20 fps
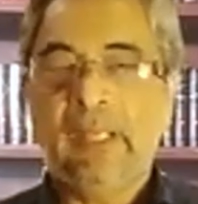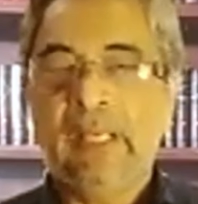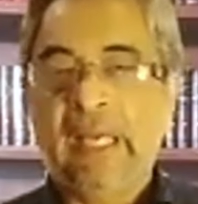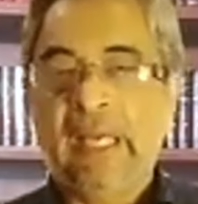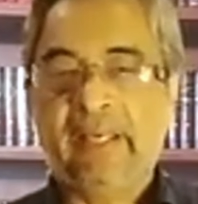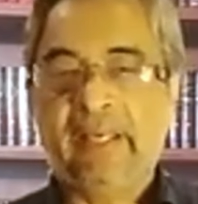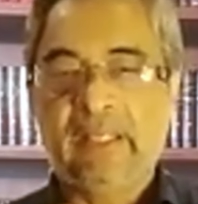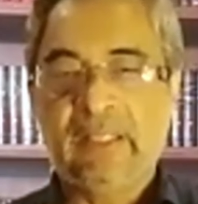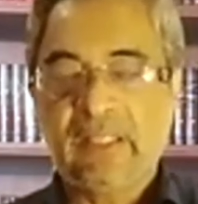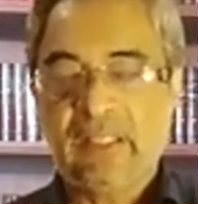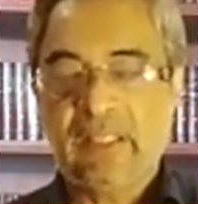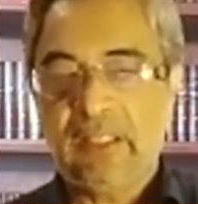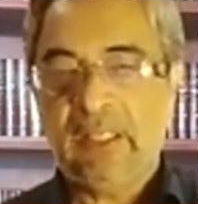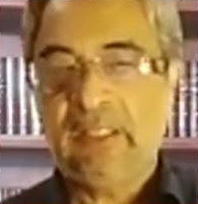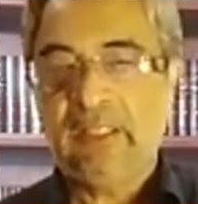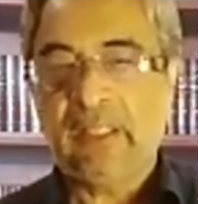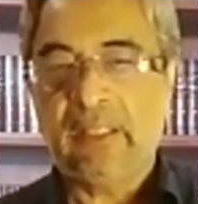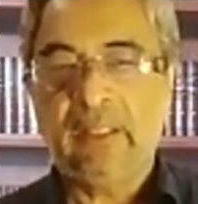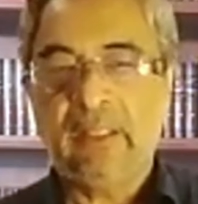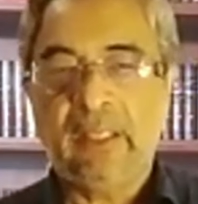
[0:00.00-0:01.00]
I can say
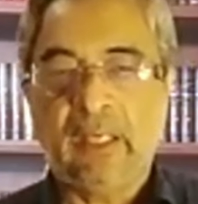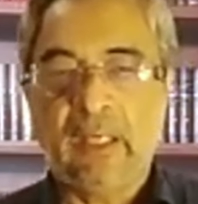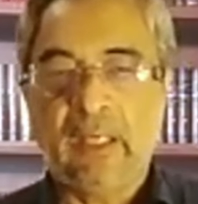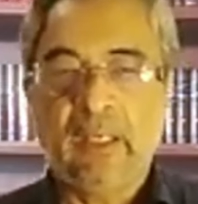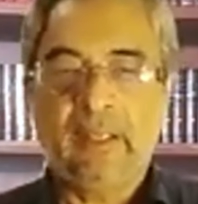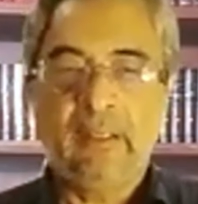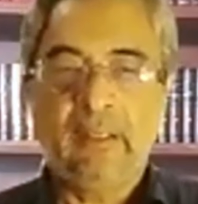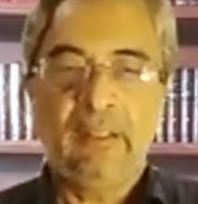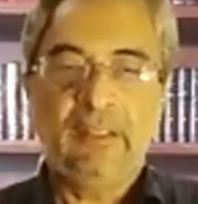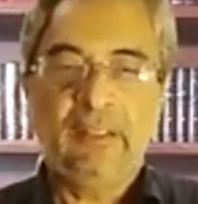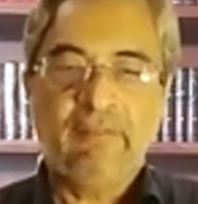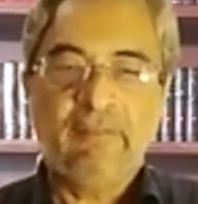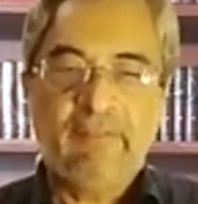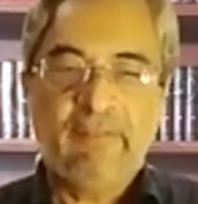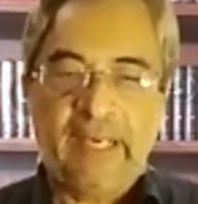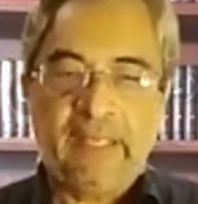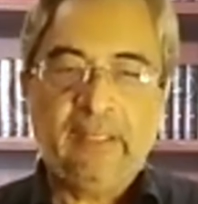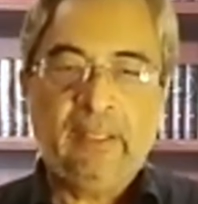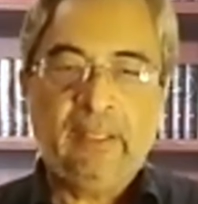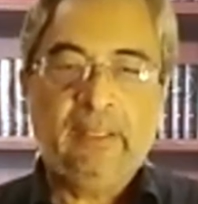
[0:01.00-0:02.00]
that they are
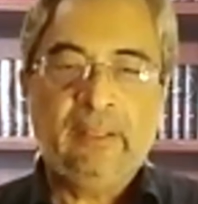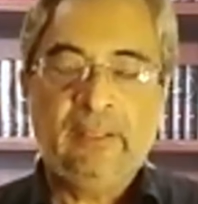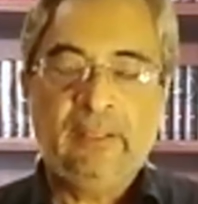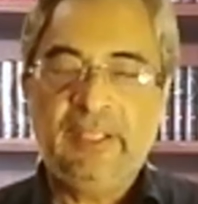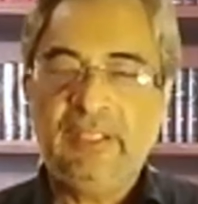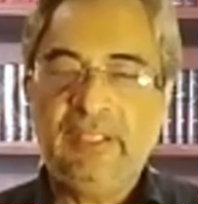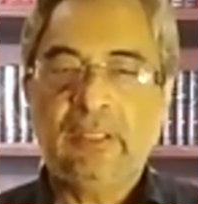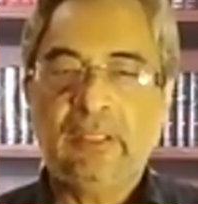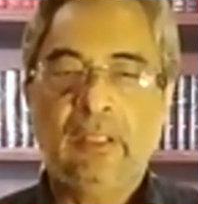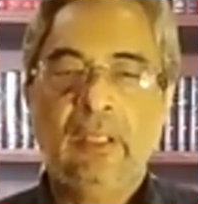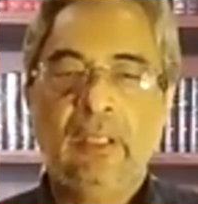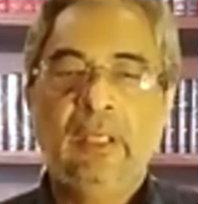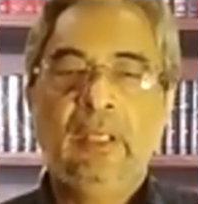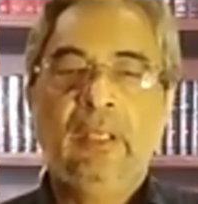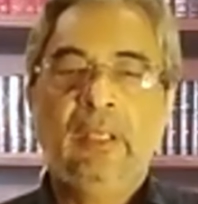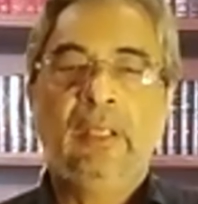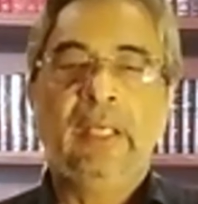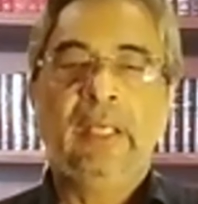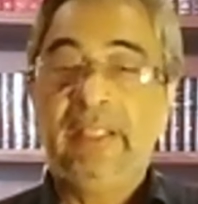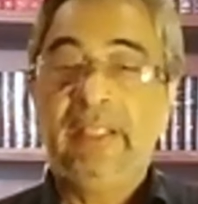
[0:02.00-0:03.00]
divided in these,
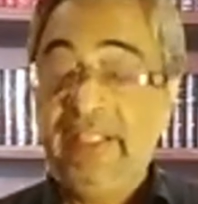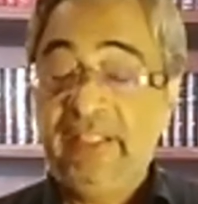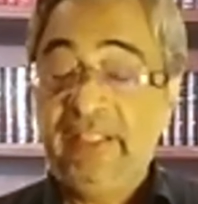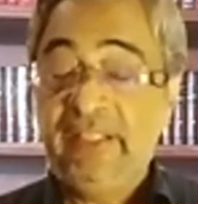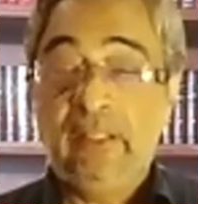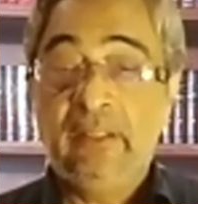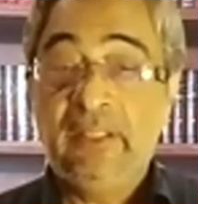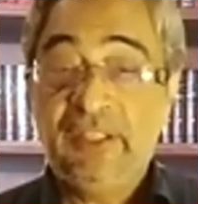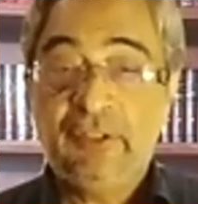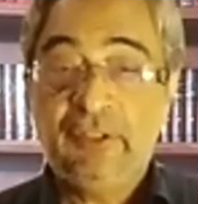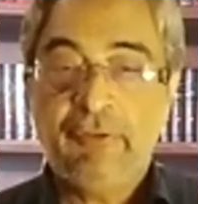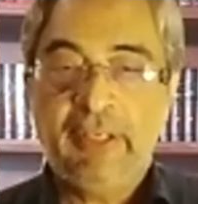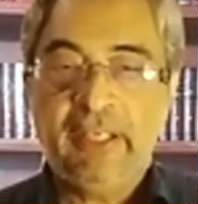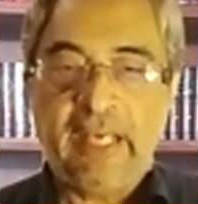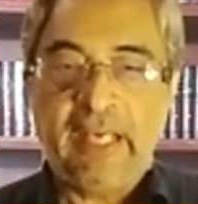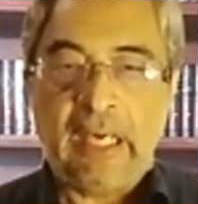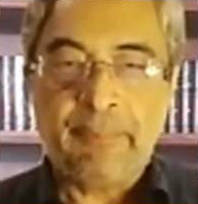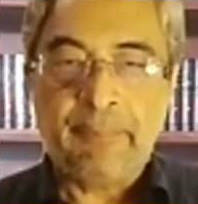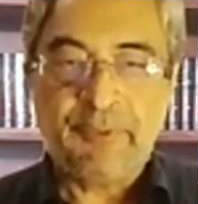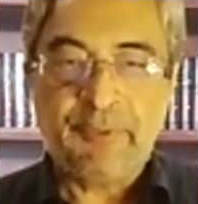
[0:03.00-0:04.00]
at least in these three
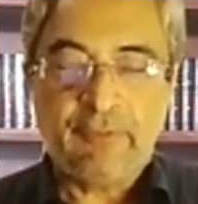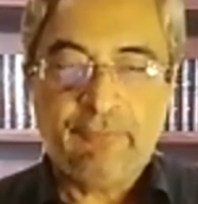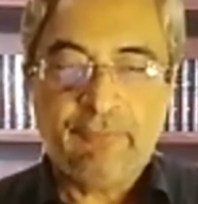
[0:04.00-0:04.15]
camps.